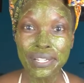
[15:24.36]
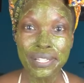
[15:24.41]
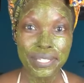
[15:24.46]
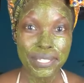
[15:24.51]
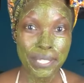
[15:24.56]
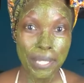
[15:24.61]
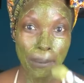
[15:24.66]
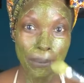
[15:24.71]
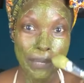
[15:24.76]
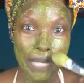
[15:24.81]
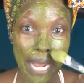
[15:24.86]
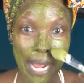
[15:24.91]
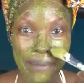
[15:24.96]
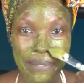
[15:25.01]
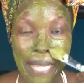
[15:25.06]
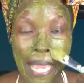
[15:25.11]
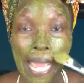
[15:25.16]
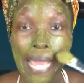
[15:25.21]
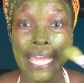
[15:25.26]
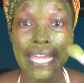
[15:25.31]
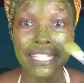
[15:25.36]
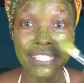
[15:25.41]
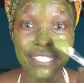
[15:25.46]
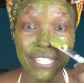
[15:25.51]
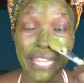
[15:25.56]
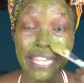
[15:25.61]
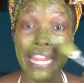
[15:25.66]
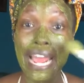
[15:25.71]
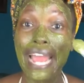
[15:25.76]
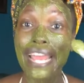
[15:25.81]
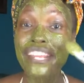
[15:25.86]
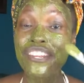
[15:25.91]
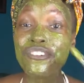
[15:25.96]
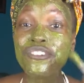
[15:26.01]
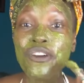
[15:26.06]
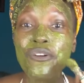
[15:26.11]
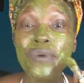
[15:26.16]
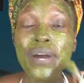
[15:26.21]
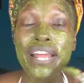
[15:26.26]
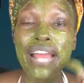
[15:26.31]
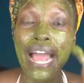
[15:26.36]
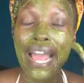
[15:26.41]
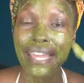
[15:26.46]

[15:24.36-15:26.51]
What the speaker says: Sometimes you know what?